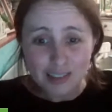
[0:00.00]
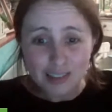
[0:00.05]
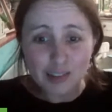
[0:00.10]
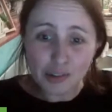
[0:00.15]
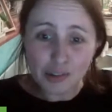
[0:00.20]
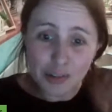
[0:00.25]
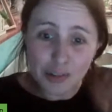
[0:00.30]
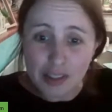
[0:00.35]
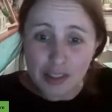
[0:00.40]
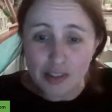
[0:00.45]
You're
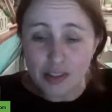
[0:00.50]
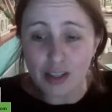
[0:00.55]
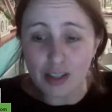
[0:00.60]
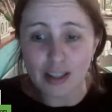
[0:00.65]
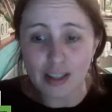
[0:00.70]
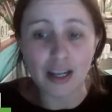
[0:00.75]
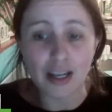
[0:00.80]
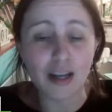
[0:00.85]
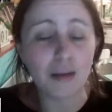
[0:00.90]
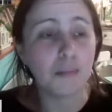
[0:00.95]
always
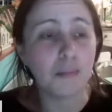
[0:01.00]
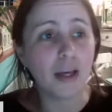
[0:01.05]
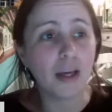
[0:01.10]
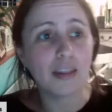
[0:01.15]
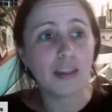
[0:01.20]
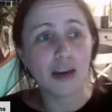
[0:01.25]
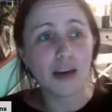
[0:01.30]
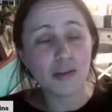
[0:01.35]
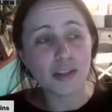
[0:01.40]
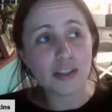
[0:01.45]
juggling. But
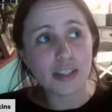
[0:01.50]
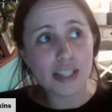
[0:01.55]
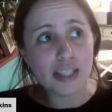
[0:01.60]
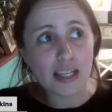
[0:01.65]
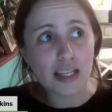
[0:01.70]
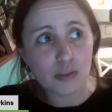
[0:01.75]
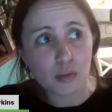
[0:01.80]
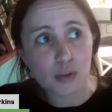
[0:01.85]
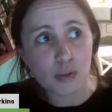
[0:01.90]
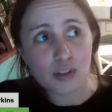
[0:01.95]
there was
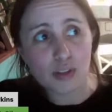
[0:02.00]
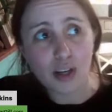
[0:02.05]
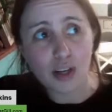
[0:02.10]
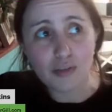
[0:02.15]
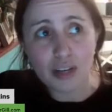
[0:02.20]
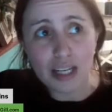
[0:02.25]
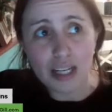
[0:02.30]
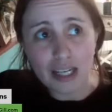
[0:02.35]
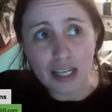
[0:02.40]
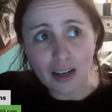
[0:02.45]
things which I
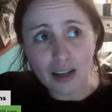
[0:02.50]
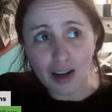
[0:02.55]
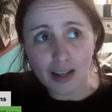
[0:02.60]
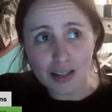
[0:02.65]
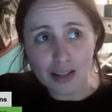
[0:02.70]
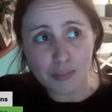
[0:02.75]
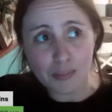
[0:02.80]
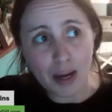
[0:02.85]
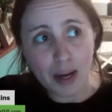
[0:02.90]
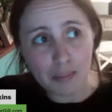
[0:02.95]
really
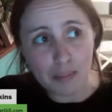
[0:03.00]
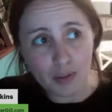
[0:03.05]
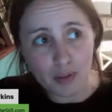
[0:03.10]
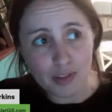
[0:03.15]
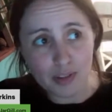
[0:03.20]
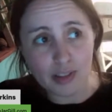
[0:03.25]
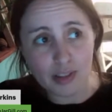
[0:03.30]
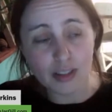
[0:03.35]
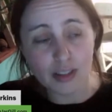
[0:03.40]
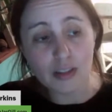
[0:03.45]
liked about
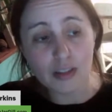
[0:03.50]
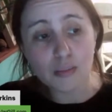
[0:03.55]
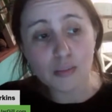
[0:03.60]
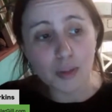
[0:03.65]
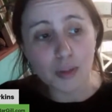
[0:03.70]
Morrisons.